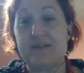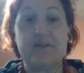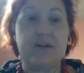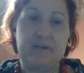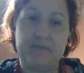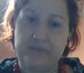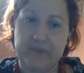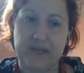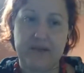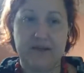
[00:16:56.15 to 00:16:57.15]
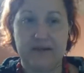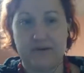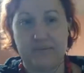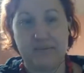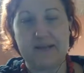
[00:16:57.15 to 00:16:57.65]
either
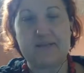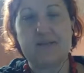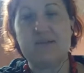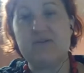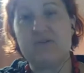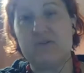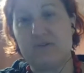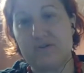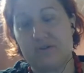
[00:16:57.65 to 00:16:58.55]
on bachelor or